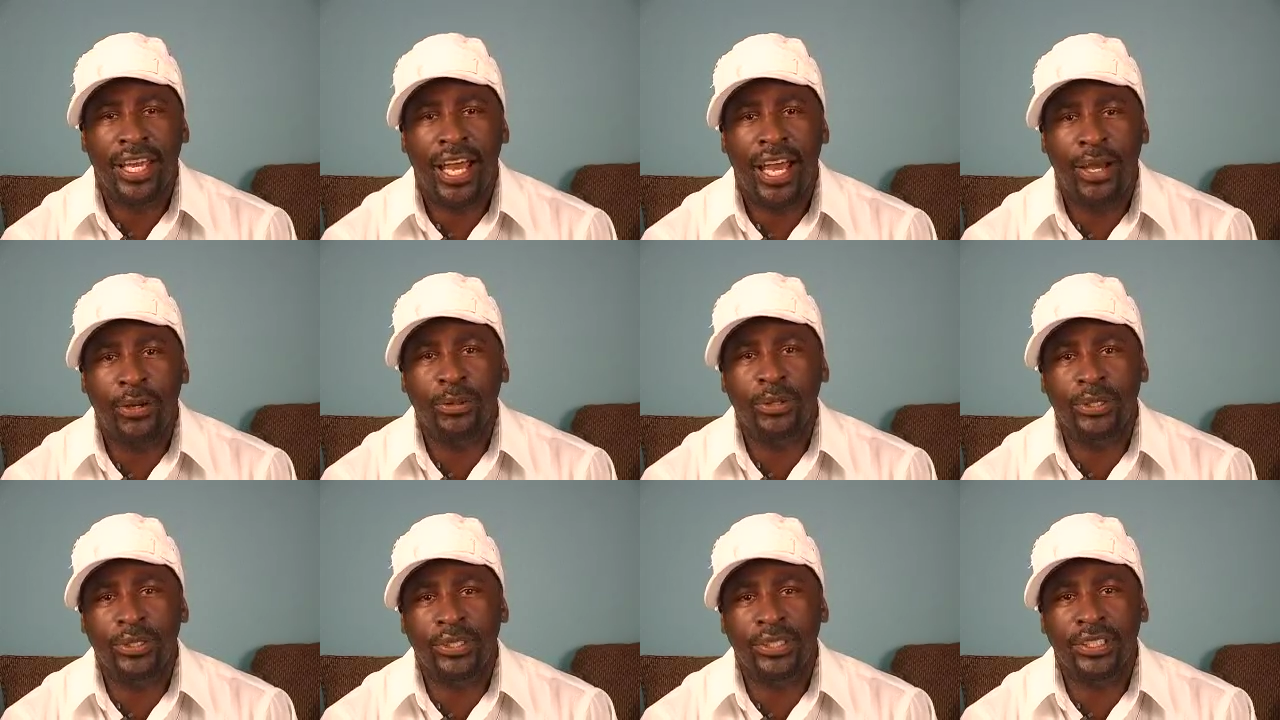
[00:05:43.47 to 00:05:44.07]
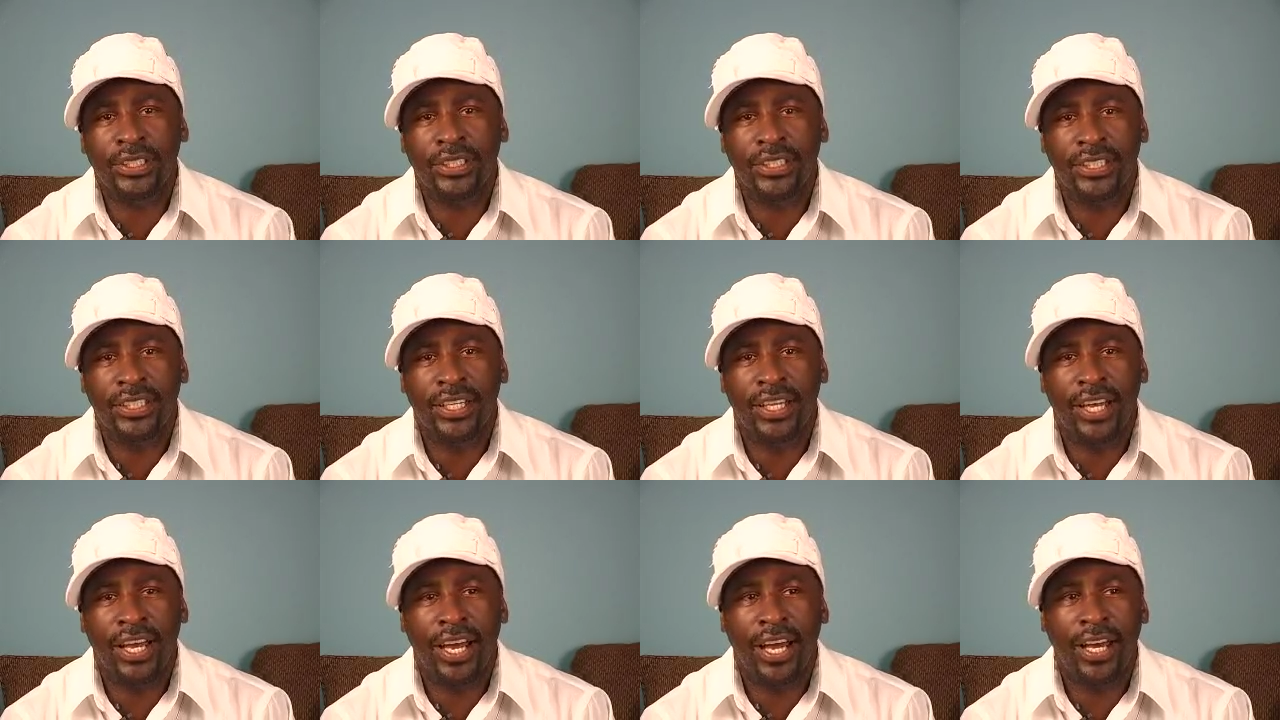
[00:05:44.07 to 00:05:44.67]
outlook
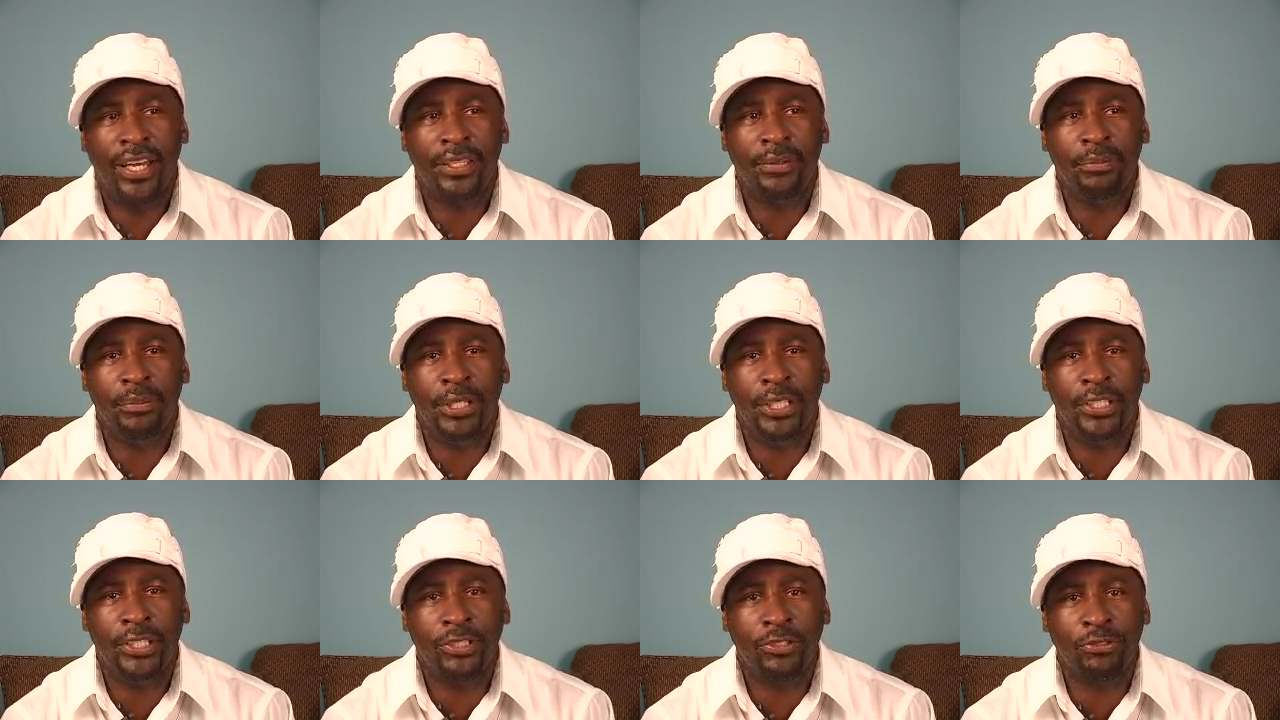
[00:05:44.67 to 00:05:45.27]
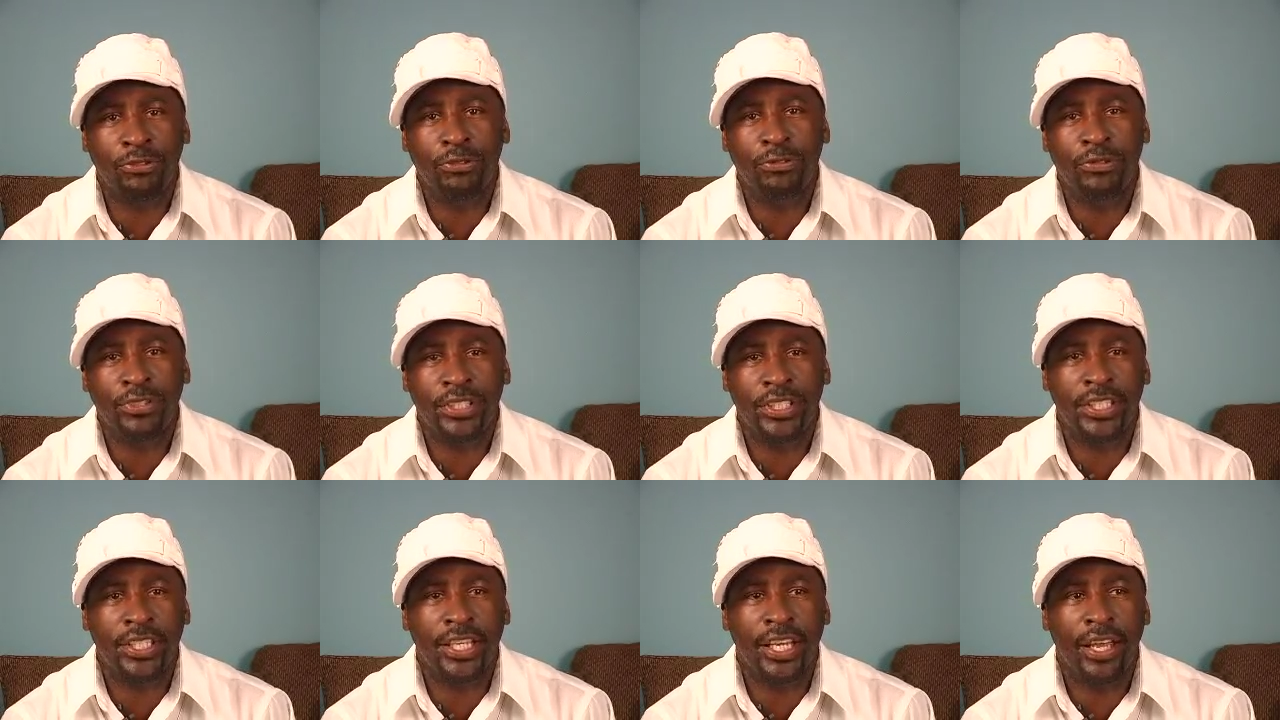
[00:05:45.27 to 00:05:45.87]
on being a truth
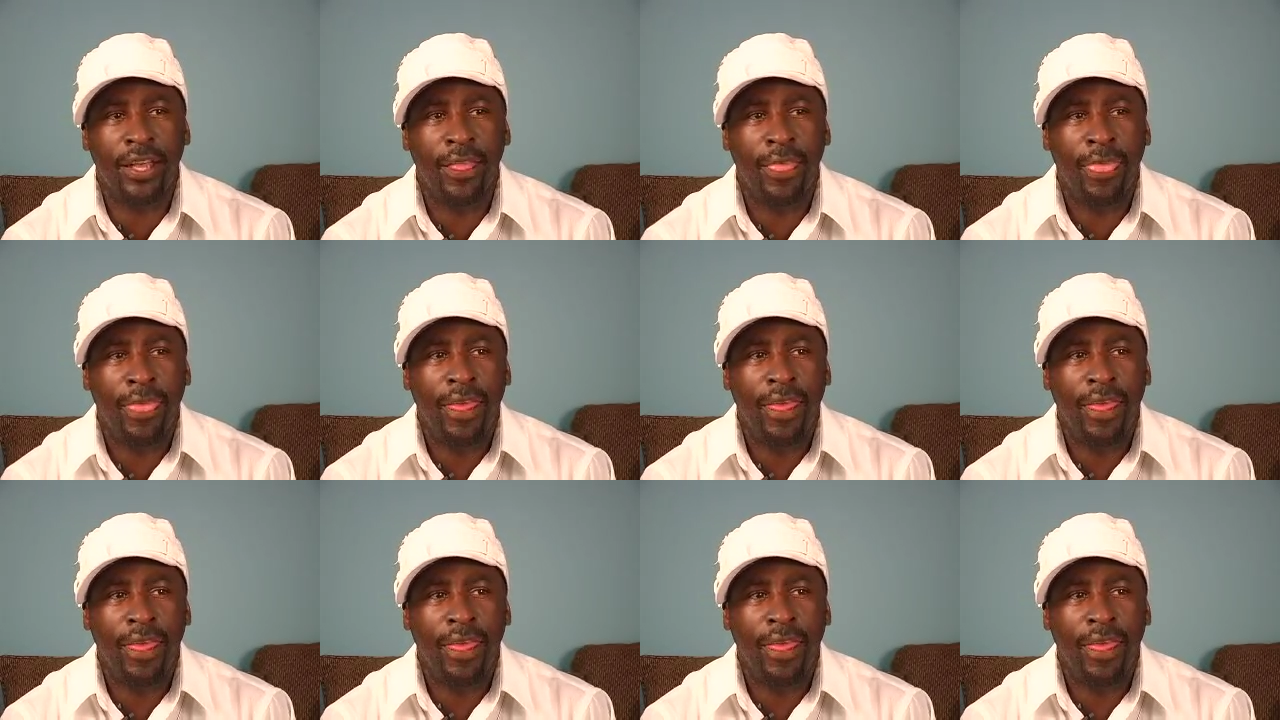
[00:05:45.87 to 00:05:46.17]
seeker.